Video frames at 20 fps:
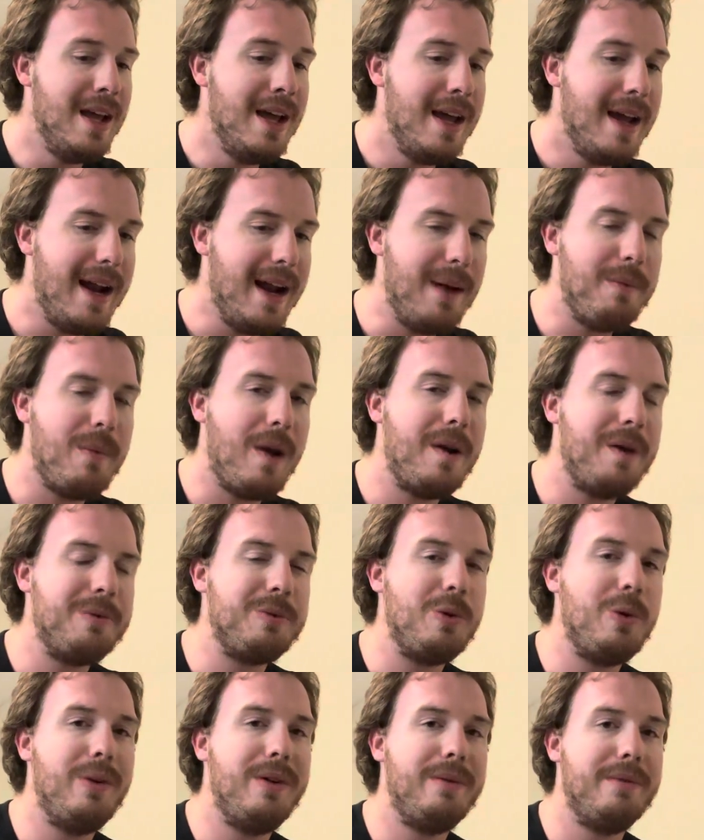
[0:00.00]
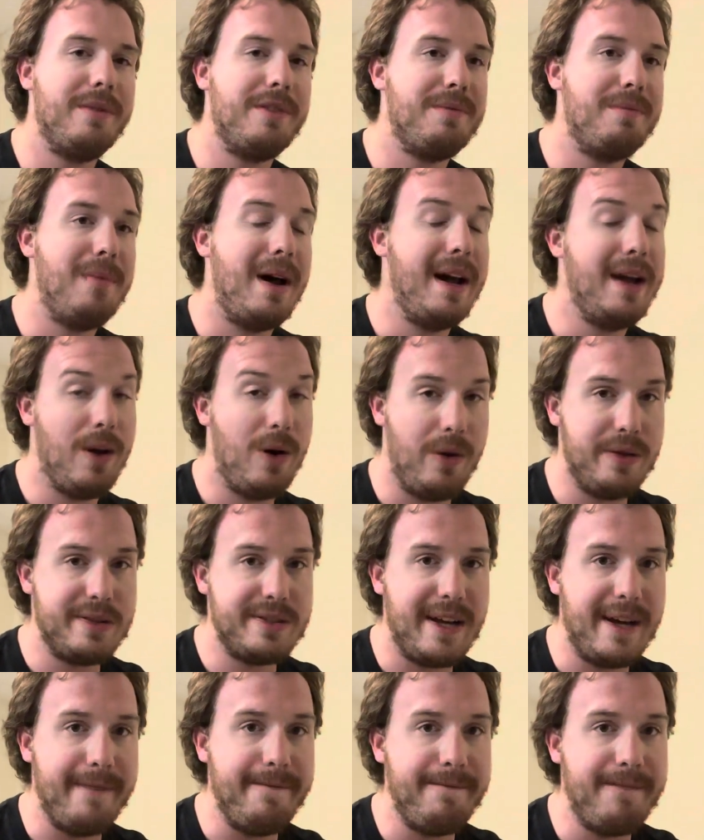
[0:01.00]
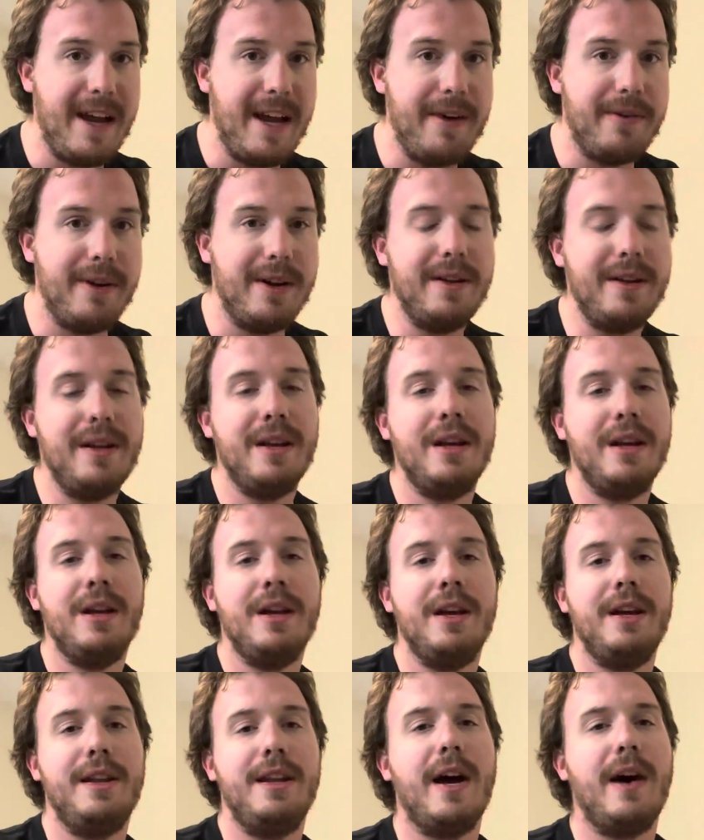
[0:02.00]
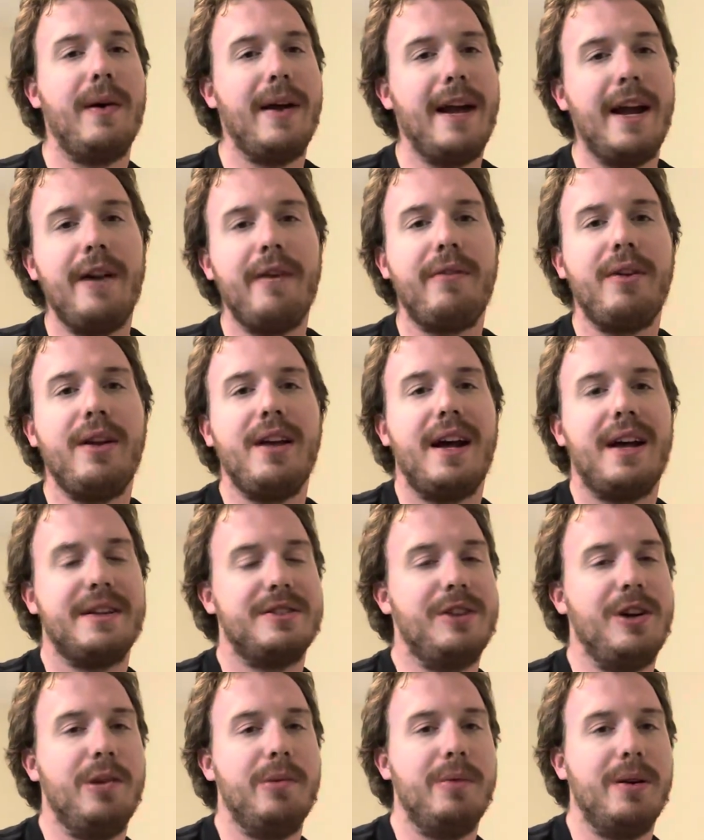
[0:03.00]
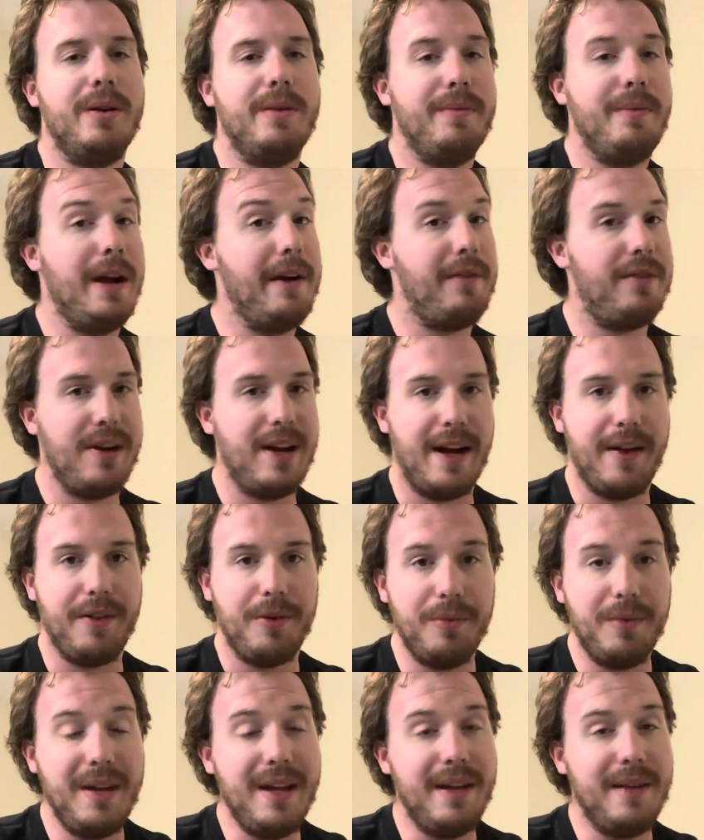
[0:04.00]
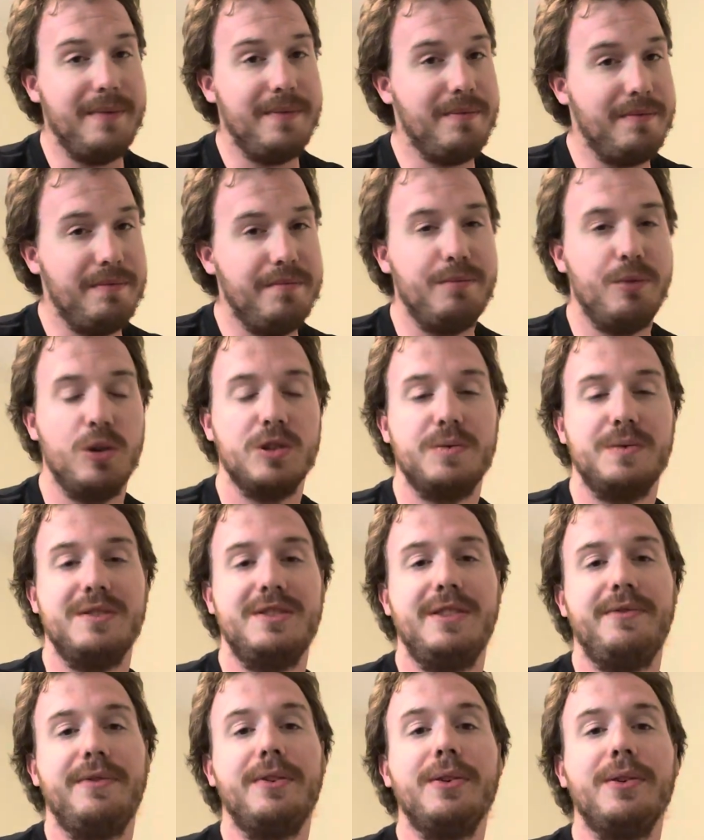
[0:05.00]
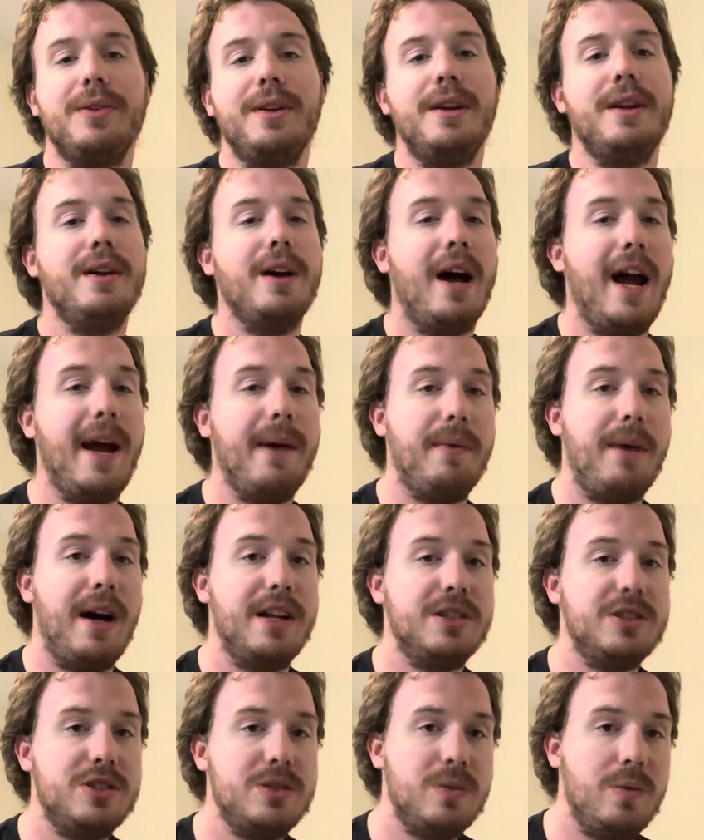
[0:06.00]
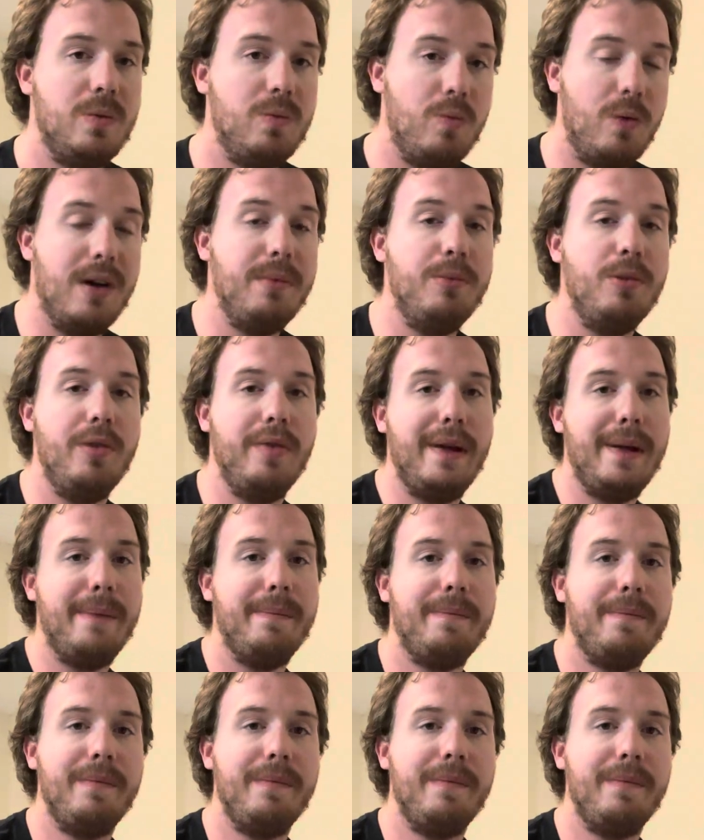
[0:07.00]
and I wound up going with my all-time favorite. Now, every October, every Halloween, more specifically, I watch one movie.